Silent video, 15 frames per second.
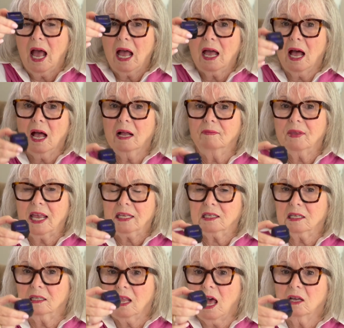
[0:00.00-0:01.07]
uh,
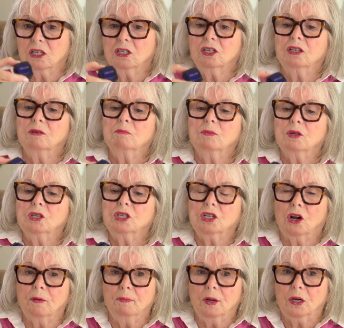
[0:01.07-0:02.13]
Estee Lauder
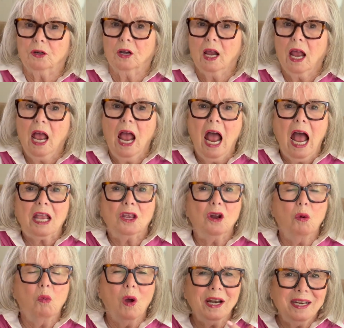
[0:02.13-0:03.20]
sharpener. You
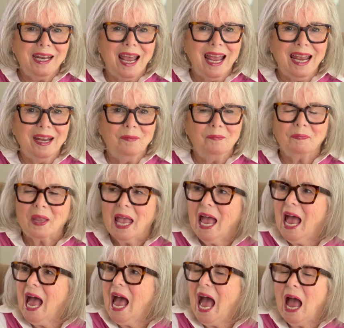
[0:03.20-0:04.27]
know, one day
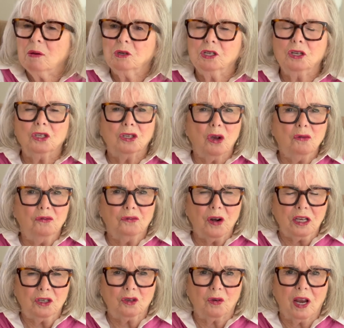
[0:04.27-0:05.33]
I was just so
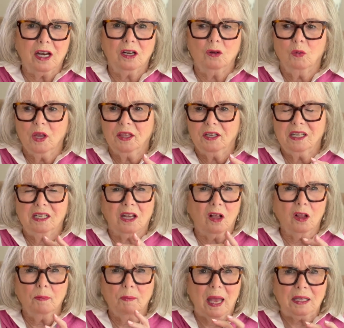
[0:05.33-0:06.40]
frustrated with
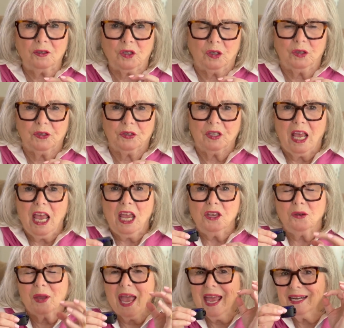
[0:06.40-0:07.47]
dull pencils.
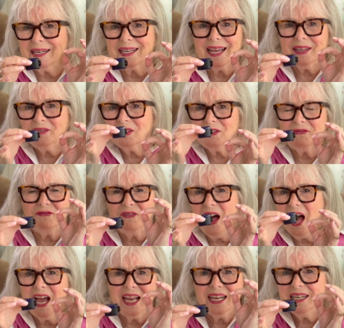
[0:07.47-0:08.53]
You can't get the
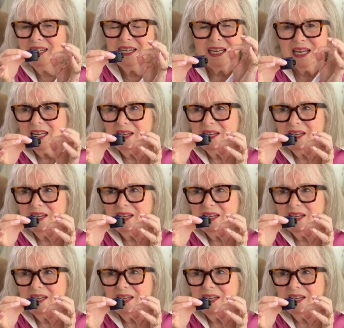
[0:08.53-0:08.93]
fine,